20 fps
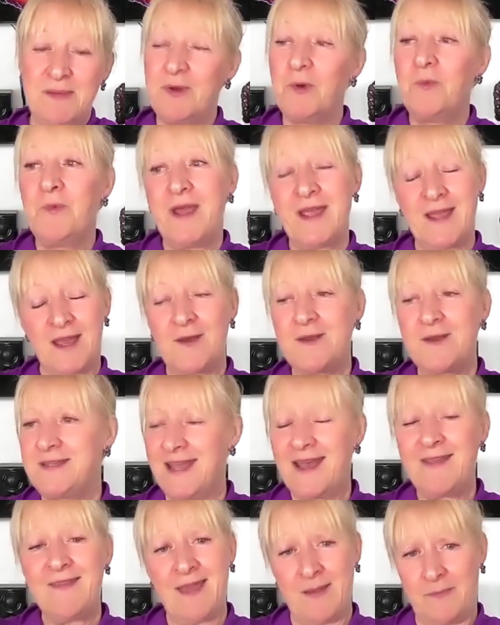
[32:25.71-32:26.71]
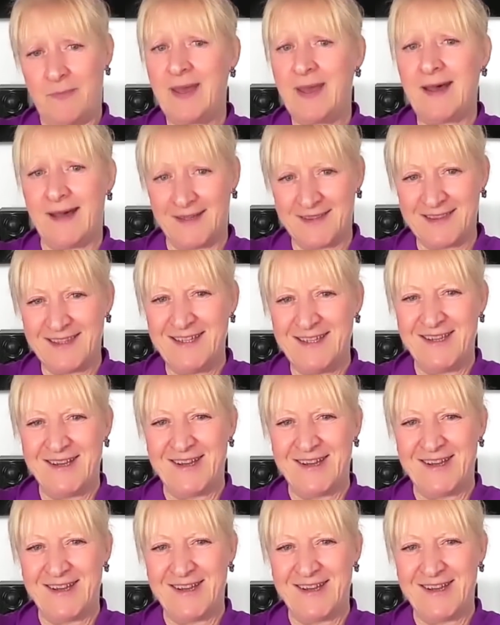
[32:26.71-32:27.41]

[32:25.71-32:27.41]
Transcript: but we're going down that path, you